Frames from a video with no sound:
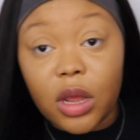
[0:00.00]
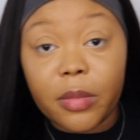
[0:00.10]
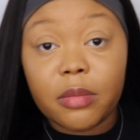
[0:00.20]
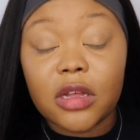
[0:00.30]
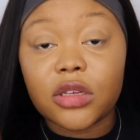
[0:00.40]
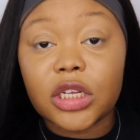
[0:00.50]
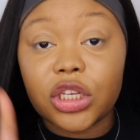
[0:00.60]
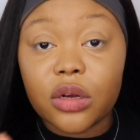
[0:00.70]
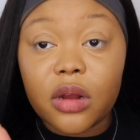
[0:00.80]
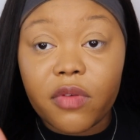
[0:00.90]
I'm gonna be using
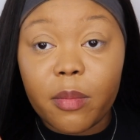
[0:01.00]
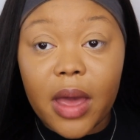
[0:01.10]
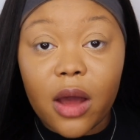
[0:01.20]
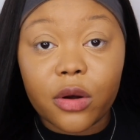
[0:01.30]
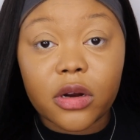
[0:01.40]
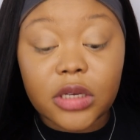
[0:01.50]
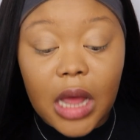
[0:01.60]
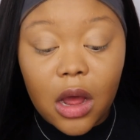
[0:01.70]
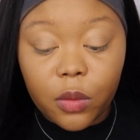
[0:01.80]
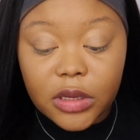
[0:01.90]
2 different powders.
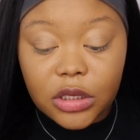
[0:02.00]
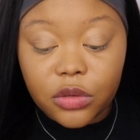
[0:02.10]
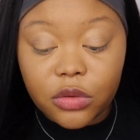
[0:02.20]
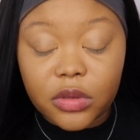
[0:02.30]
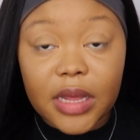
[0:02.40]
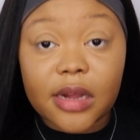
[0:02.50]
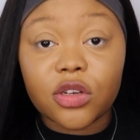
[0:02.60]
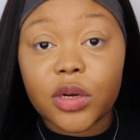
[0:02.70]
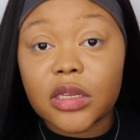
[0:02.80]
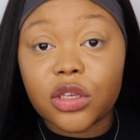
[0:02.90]
I always use like a
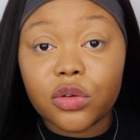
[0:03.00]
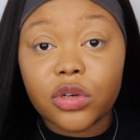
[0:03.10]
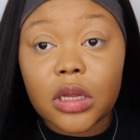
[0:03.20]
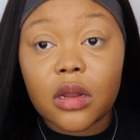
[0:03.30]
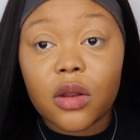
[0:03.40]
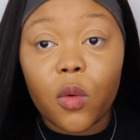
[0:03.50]
translucent